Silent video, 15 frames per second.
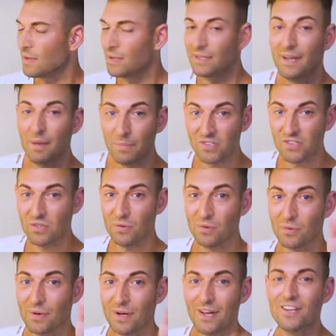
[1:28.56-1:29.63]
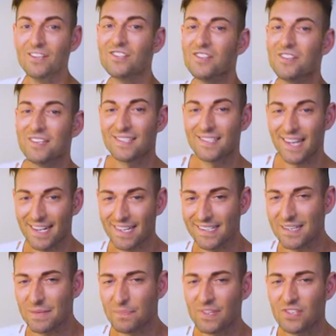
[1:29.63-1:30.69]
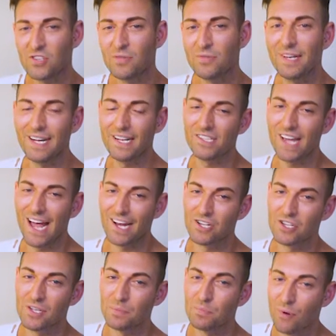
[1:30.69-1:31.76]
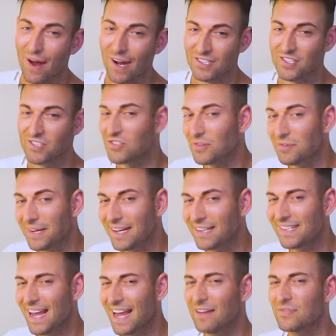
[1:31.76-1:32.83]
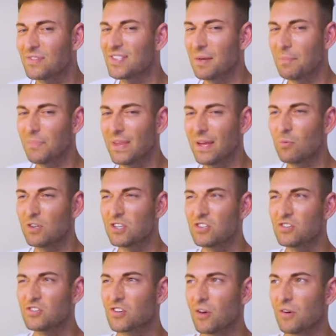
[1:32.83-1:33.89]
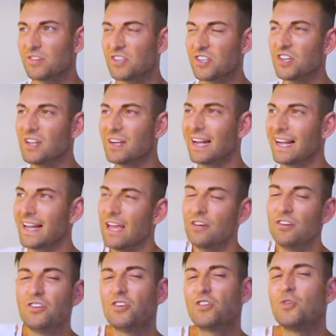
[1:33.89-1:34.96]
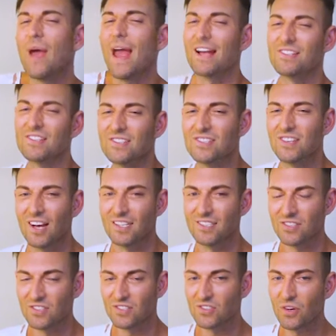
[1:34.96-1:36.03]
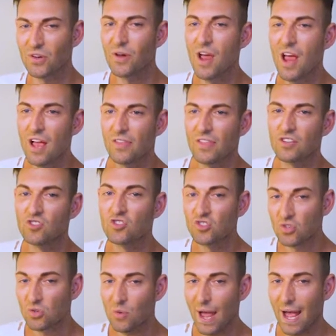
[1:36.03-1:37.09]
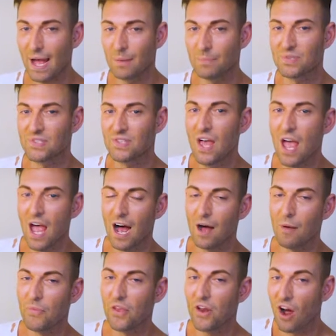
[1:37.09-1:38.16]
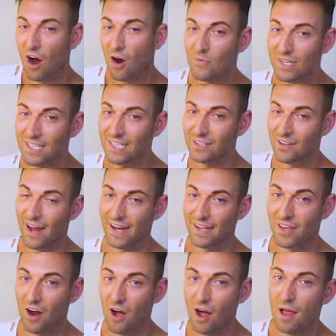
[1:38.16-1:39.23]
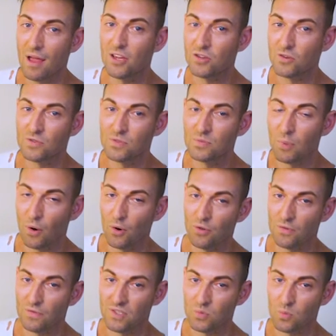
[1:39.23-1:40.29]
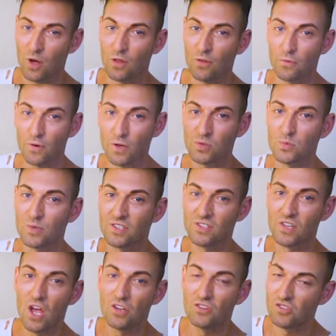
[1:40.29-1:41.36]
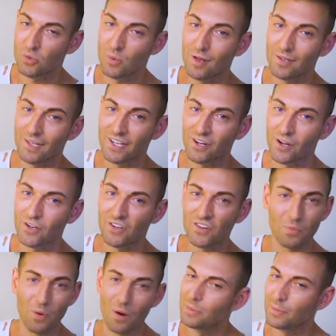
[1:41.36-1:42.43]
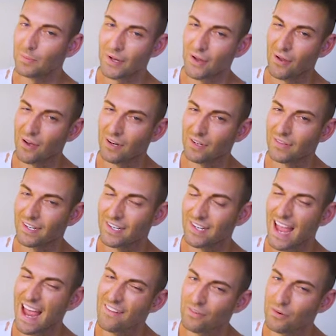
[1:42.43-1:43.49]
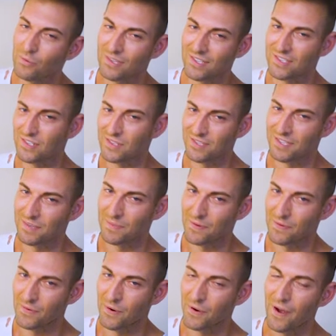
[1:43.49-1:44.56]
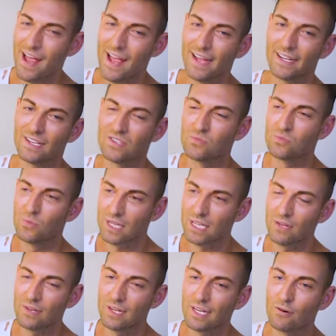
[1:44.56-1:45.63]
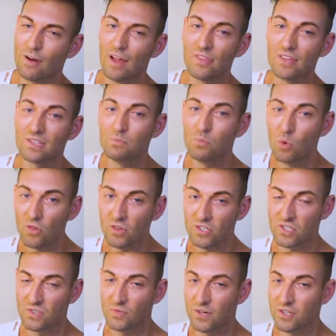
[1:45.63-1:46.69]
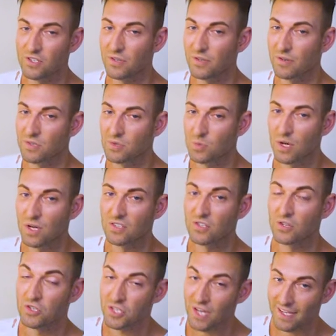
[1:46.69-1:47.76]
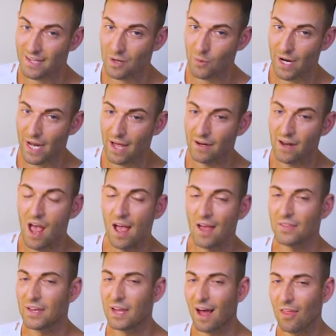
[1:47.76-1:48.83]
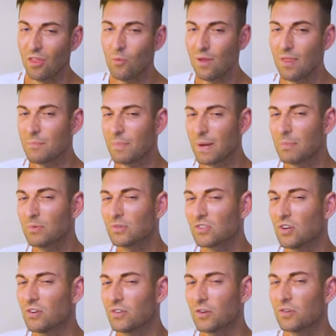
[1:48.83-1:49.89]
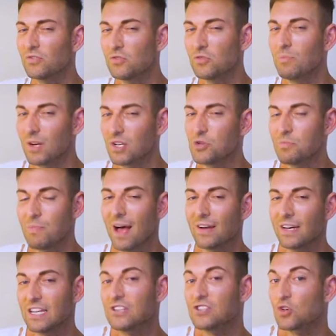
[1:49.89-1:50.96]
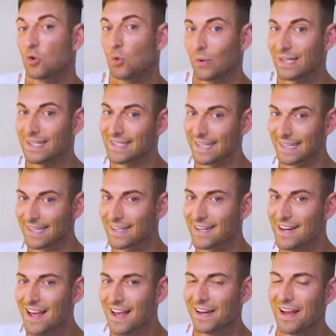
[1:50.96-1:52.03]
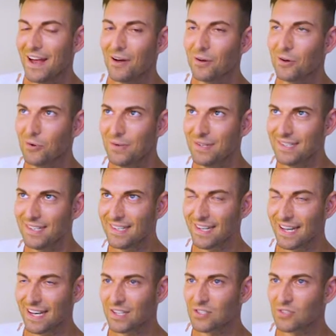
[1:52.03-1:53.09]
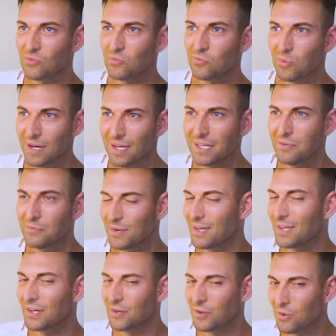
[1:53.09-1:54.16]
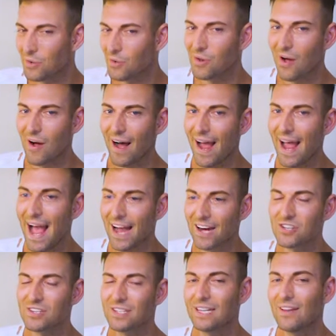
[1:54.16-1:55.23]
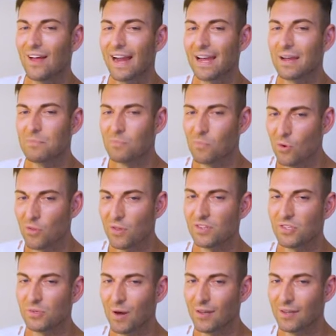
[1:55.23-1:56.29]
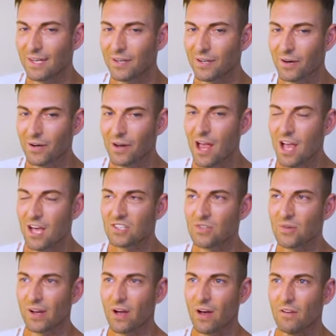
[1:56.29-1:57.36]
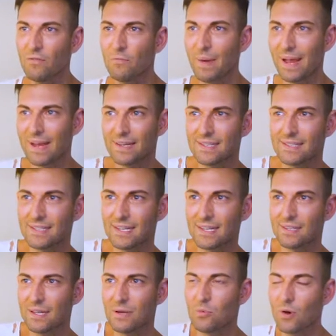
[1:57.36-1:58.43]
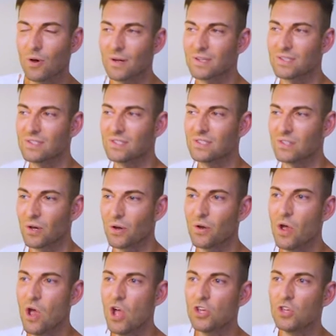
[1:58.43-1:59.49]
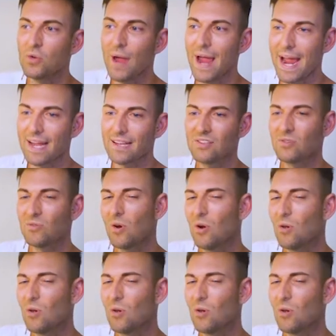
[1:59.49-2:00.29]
Number 2. So the second tip is you need to actually practice. You need to have something which is going to get you to do exercises. So there's 2 apps that I really like that I use both of as well. The first one is Duolingo. You've probably heard of it. Everyone's used it before. It's really great. There's more than just French on there as well, so check that one out. The other one that people don't know too much about is Kwiziq. Now, Kwiziq is really cool. I actually like it more than Duolingo. So it kind of basically works so you answer a